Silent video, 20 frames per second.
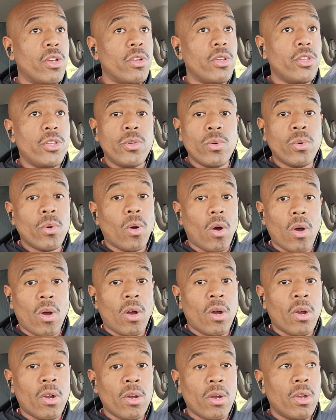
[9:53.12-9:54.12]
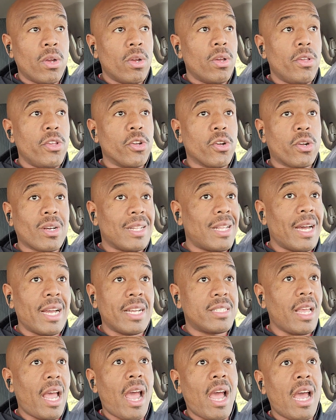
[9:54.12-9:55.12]
you are your
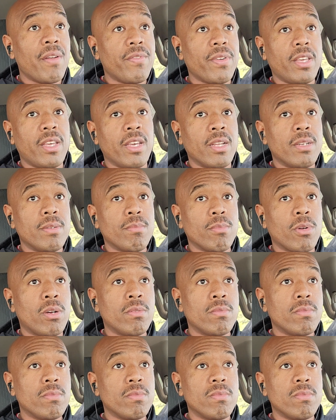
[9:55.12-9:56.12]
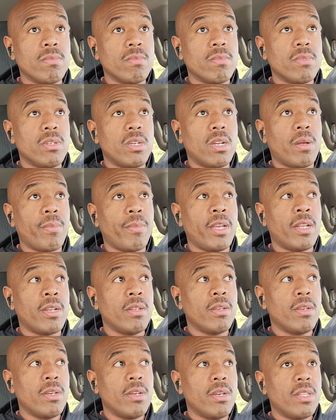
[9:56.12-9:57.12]
client's advocate, bro. You know what I mean?
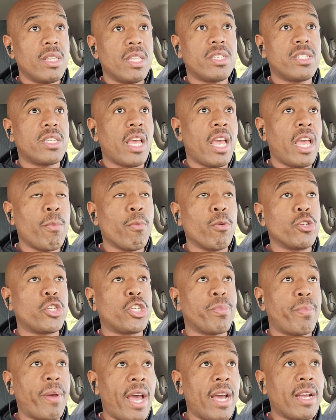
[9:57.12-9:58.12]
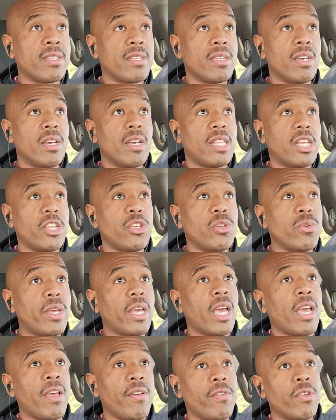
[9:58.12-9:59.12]
The same respect that you
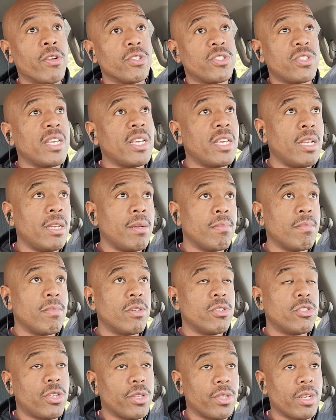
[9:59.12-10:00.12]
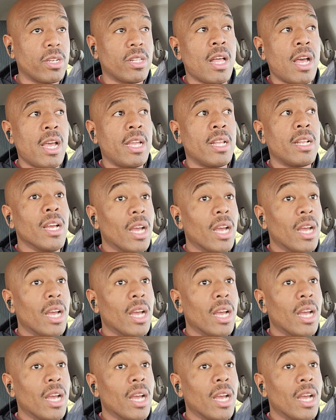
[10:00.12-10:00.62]
gave your team to the client,